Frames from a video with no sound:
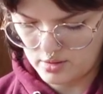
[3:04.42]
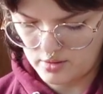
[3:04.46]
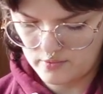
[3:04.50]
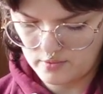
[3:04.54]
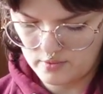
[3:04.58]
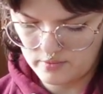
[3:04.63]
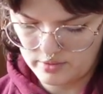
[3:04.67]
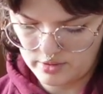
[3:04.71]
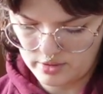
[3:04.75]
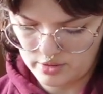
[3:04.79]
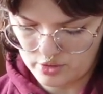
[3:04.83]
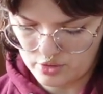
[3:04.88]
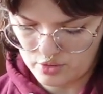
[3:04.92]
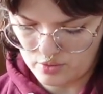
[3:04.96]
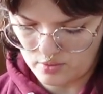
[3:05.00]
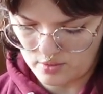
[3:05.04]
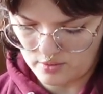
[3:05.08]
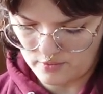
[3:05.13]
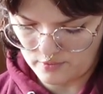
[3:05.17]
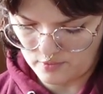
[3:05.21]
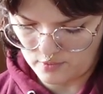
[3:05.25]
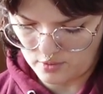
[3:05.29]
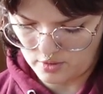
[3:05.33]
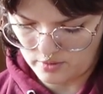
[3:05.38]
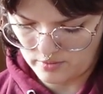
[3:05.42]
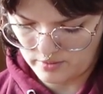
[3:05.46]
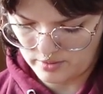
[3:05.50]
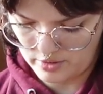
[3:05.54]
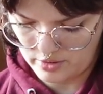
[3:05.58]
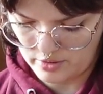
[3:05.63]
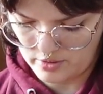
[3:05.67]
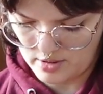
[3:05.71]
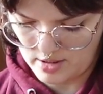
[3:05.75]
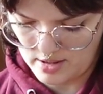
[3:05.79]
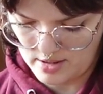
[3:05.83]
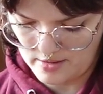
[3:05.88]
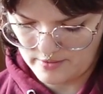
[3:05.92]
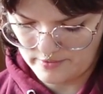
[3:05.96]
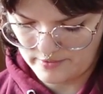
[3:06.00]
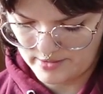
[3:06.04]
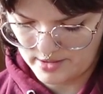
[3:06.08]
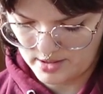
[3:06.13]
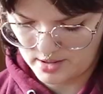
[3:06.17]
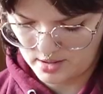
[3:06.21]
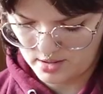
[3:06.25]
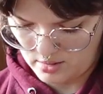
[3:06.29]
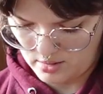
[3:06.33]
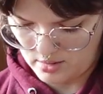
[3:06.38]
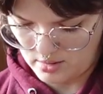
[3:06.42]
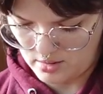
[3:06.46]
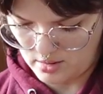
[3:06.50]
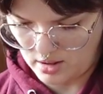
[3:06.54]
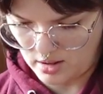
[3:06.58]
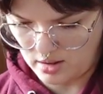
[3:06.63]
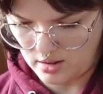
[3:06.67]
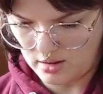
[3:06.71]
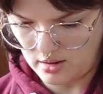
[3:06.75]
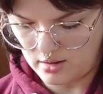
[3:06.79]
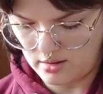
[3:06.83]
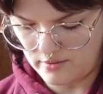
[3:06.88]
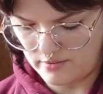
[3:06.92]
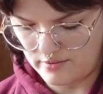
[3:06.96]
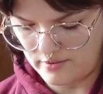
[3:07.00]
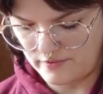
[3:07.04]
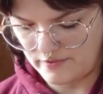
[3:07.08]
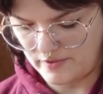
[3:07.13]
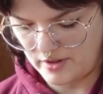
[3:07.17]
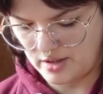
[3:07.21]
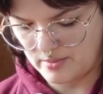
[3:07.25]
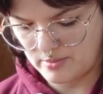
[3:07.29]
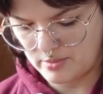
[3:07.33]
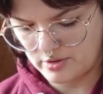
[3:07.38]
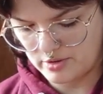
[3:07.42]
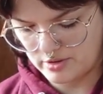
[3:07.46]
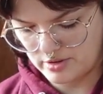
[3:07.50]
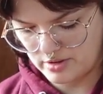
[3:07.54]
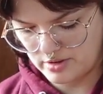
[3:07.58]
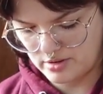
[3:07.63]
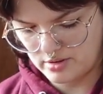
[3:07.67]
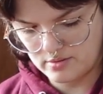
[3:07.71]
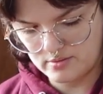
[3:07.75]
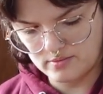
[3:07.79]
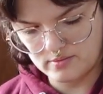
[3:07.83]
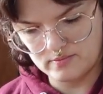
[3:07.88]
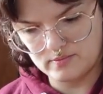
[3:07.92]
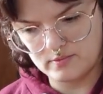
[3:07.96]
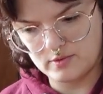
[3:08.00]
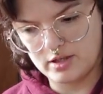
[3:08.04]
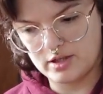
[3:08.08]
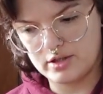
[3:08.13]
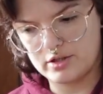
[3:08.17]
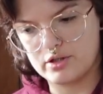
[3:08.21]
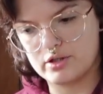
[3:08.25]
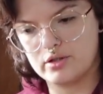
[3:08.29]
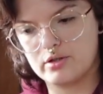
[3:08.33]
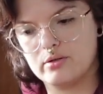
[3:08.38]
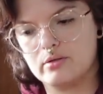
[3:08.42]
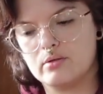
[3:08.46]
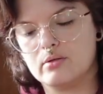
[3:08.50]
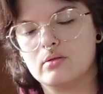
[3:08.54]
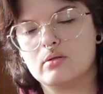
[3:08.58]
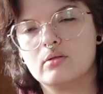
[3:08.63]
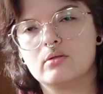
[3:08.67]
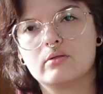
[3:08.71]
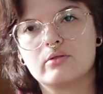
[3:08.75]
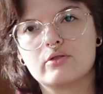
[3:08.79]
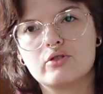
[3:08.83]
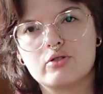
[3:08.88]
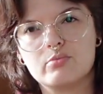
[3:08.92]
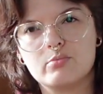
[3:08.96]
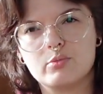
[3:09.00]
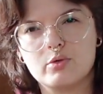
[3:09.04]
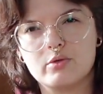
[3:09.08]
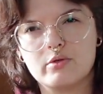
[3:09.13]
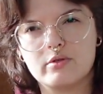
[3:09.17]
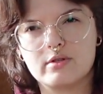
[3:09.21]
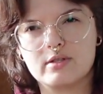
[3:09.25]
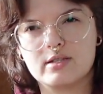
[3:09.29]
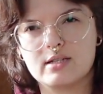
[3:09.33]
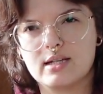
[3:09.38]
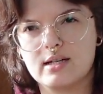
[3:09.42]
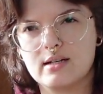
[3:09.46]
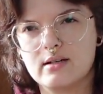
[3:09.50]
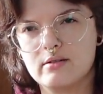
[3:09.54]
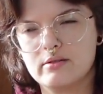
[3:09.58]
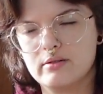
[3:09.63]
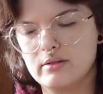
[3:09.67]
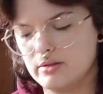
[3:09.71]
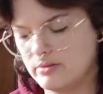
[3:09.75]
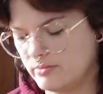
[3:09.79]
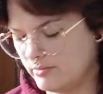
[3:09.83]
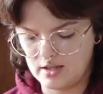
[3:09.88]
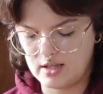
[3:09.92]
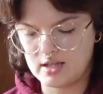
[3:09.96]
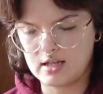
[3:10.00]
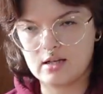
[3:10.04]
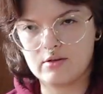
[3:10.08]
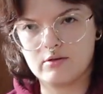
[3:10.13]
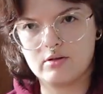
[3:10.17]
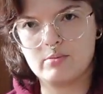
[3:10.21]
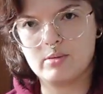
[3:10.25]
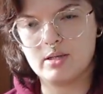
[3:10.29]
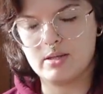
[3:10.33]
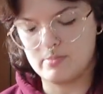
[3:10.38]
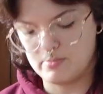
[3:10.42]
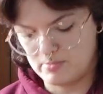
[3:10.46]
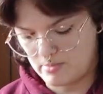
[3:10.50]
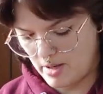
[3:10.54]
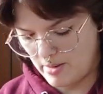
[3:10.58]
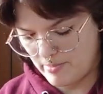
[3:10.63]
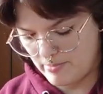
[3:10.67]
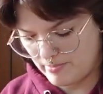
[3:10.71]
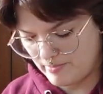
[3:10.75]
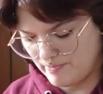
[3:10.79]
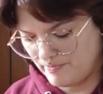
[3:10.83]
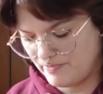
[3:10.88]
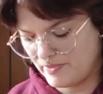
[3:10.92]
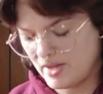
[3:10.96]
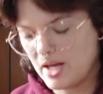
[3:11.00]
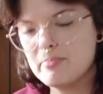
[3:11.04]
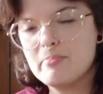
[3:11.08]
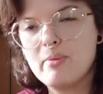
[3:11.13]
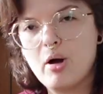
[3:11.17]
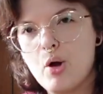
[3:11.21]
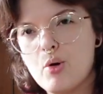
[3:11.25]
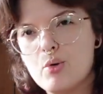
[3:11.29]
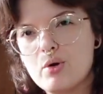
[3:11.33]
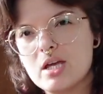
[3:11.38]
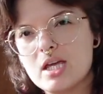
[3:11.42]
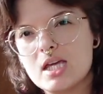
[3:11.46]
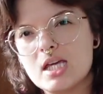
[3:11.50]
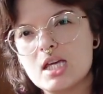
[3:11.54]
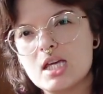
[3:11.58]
even with a short forward draft, not all of the fibers want to smooth down. I feel like it would be a pokey